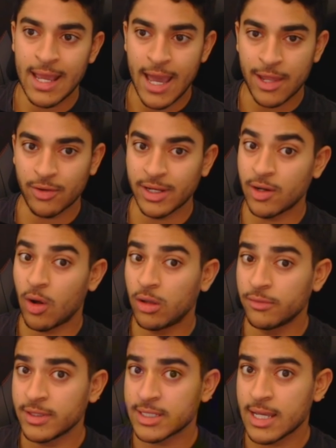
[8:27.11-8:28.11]
I don't need all
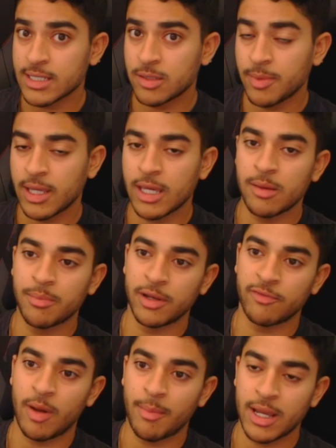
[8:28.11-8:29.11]
of these highs to be hit, but
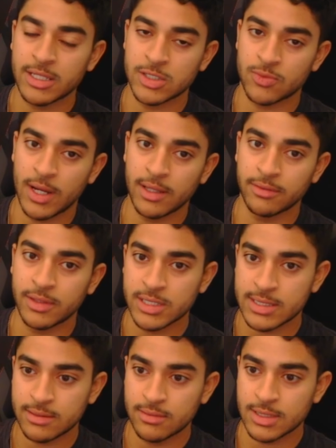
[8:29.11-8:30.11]
if my bias is right,
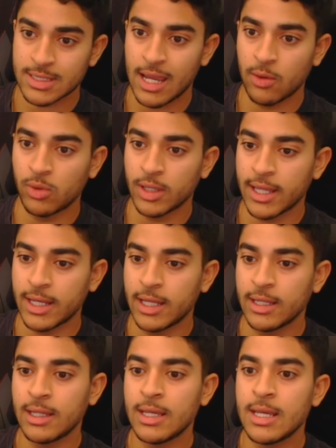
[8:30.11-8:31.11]
this high will get hit.